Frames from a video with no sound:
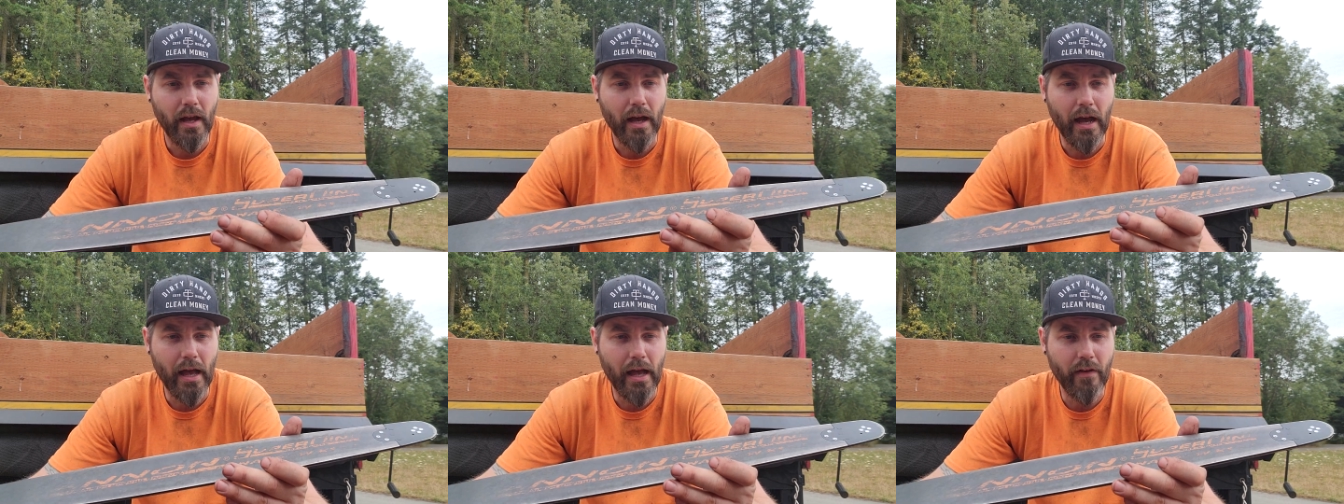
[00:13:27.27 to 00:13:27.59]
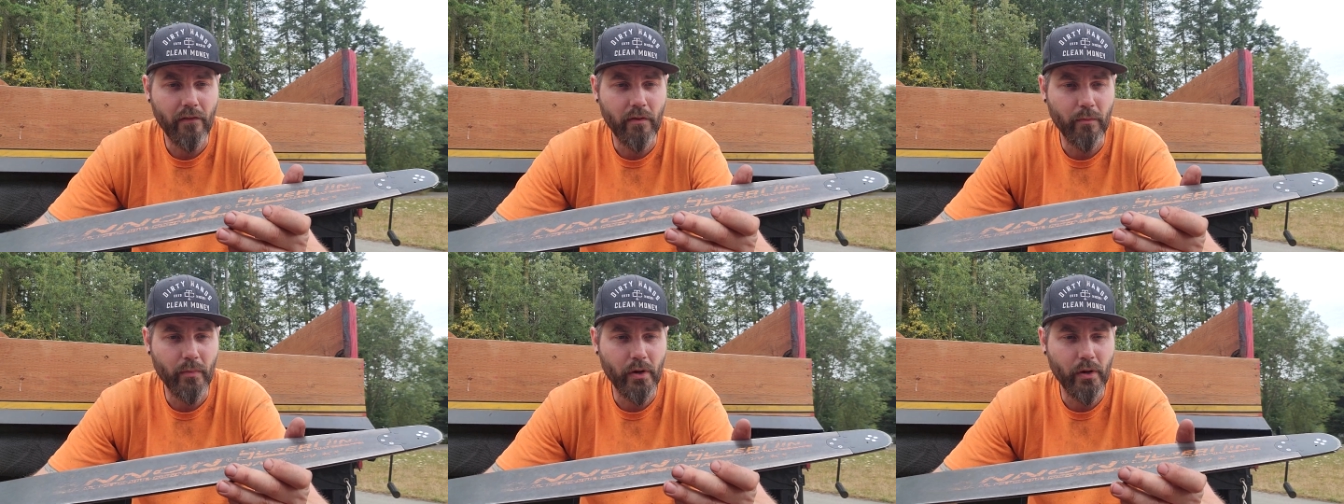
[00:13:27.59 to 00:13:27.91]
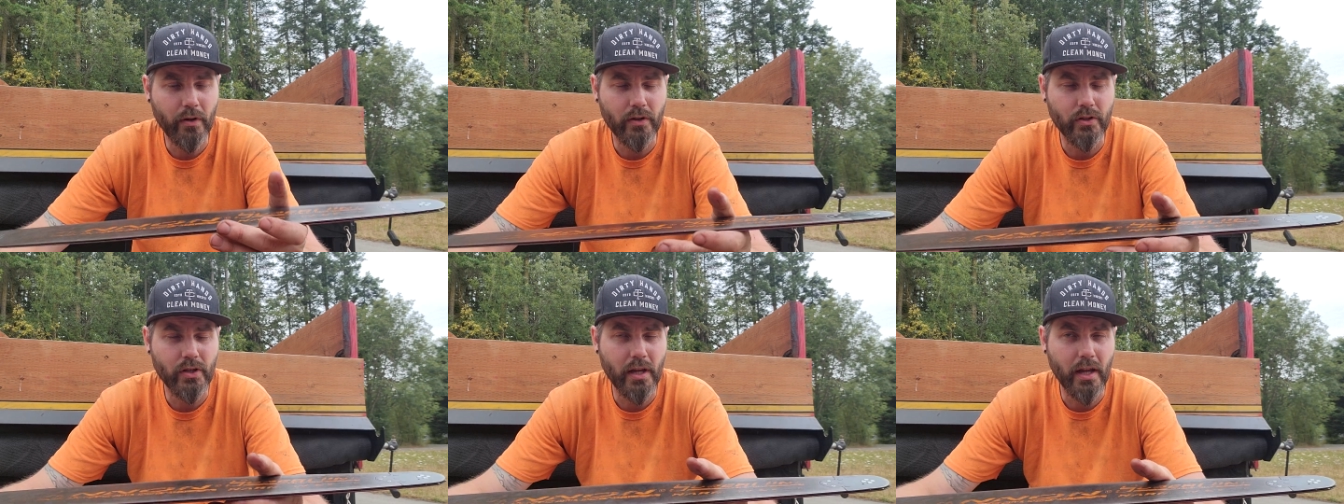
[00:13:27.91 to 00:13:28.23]
haven't
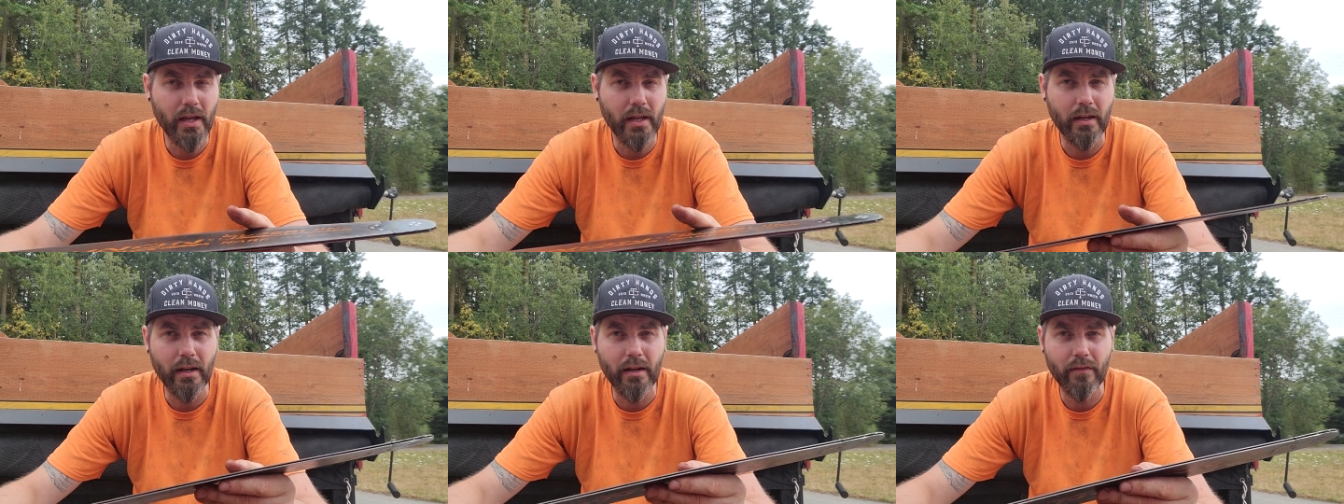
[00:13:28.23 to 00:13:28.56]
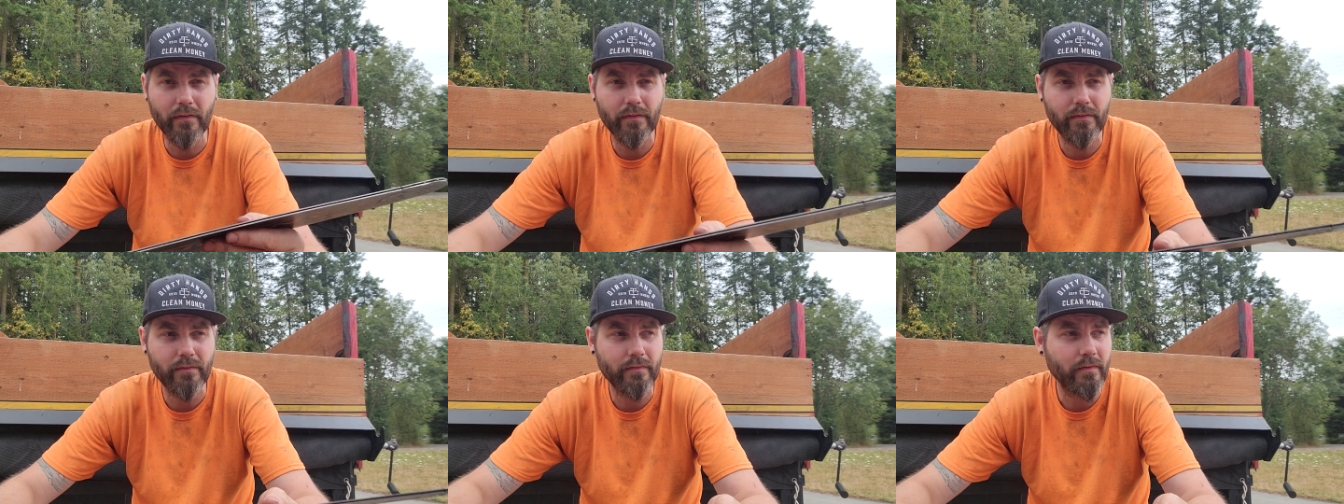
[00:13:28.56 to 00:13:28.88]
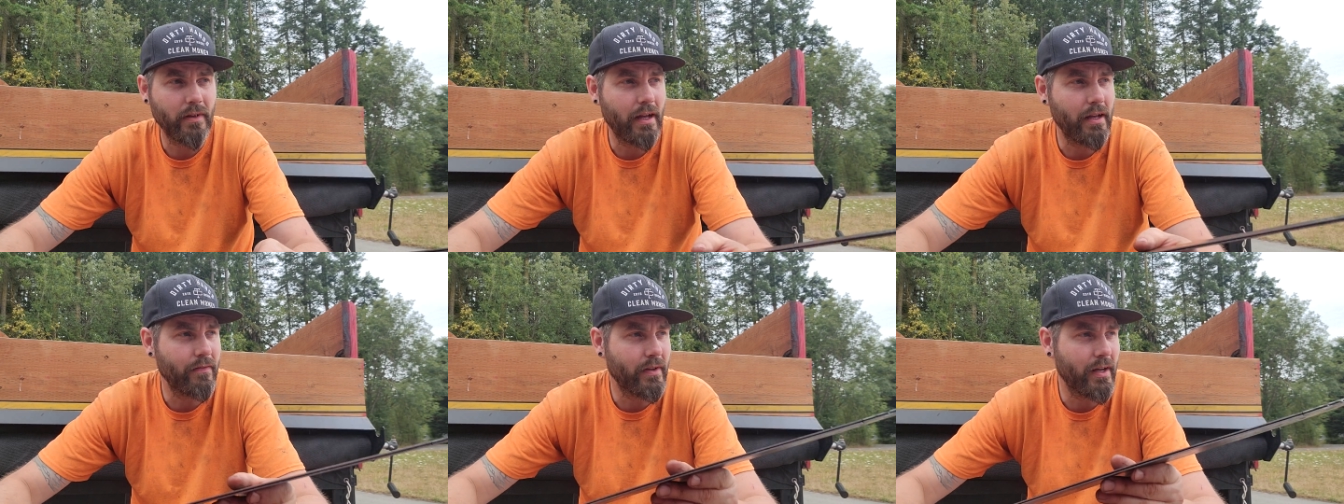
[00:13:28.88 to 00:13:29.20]
broke a chain, and
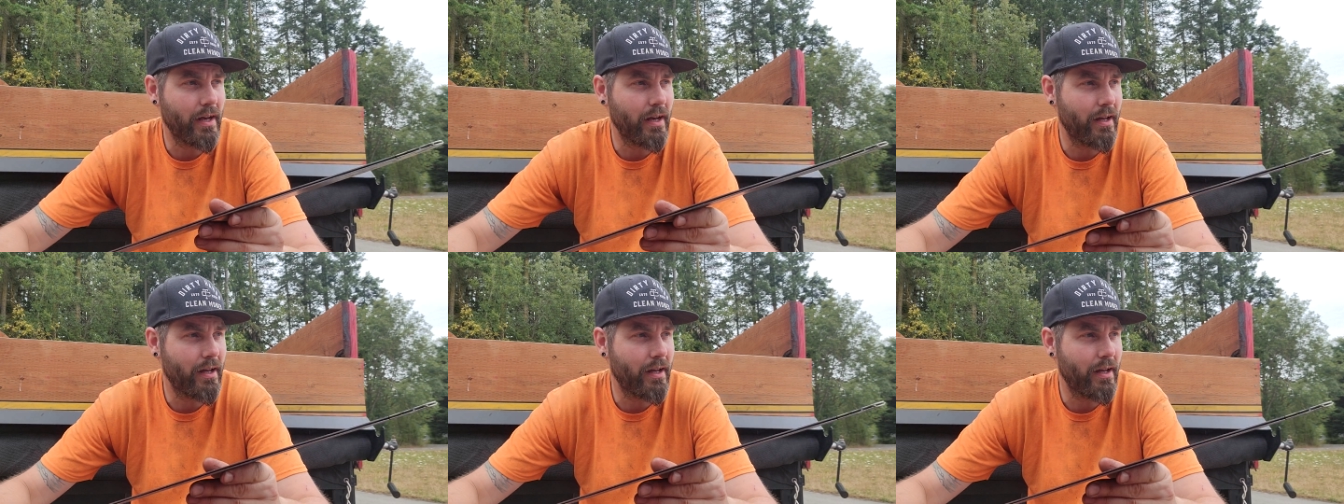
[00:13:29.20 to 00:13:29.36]
I've